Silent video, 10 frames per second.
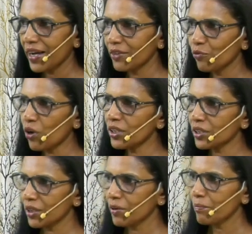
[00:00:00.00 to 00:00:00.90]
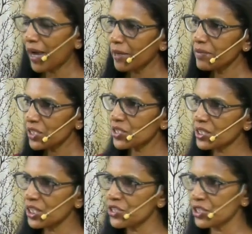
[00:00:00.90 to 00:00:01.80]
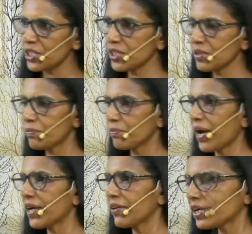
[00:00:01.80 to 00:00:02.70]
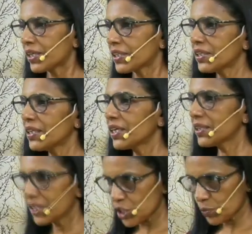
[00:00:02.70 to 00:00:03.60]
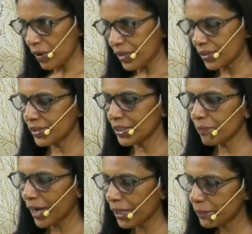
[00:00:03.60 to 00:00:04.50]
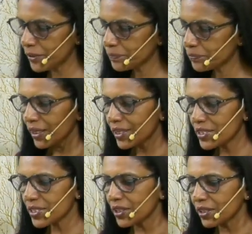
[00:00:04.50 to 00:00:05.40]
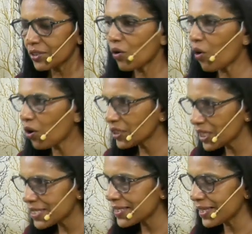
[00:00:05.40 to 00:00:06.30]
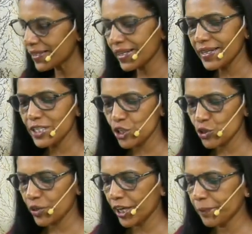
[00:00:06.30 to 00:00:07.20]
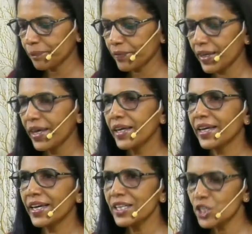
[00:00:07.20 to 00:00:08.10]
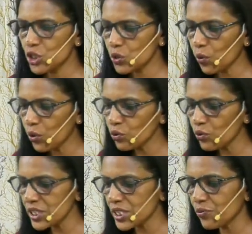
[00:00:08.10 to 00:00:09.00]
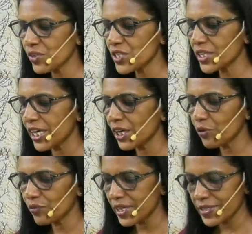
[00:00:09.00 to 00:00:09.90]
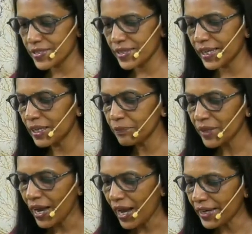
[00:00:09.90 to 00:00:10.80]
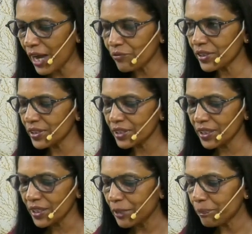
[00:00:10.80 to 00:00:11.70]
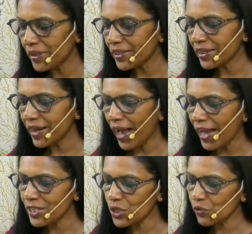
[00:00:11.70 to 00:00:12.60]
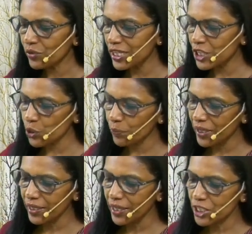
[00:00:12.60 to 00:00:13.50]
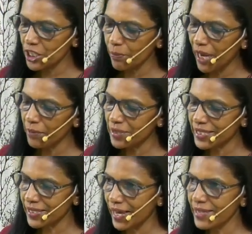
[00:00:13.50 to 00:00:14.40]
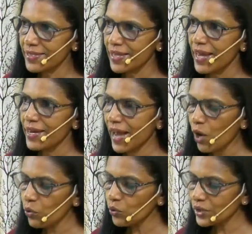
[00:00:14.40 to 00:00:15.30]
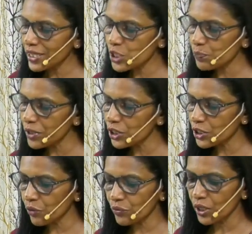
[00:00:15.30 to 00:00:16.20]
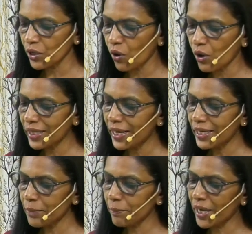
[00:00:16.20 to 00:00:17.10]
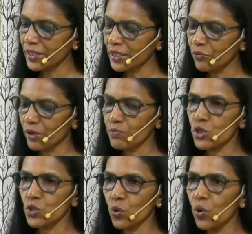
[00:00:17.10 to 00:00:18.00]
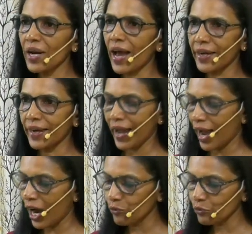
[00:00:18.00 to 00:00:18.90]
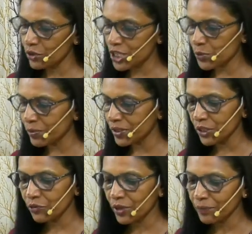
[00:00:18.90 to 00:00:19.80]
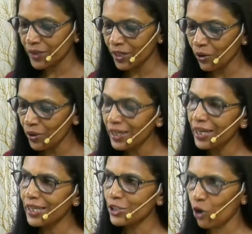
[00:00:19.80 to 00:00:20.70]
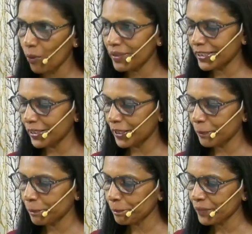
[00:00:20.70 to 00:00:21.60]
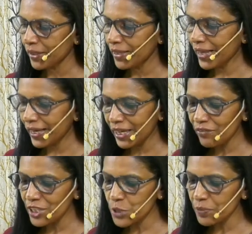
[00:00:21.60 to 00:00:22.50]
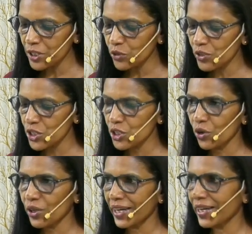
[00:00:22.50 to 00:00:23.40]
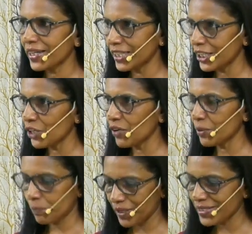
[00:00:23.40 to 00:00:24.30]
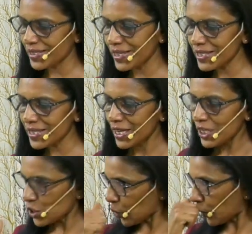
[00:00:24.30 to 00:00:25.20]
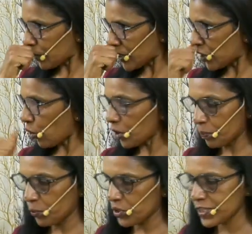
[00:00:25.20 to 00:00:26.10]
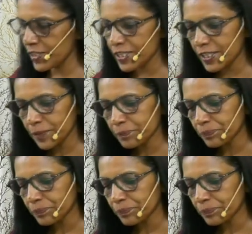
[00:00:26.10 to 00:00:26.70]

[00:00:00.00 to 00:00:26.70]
And what Bible is teaching by recording this part in the Bible? Let's learn all these details today. King Saul was the first king of Israel. And after the repeated acts of disobedience, the Bible says, now the Spirit the Lord departed from Saul, and a harmful spirit from the Lord tormented him. The evil spirit was not a continual presence. Saul was not possessed,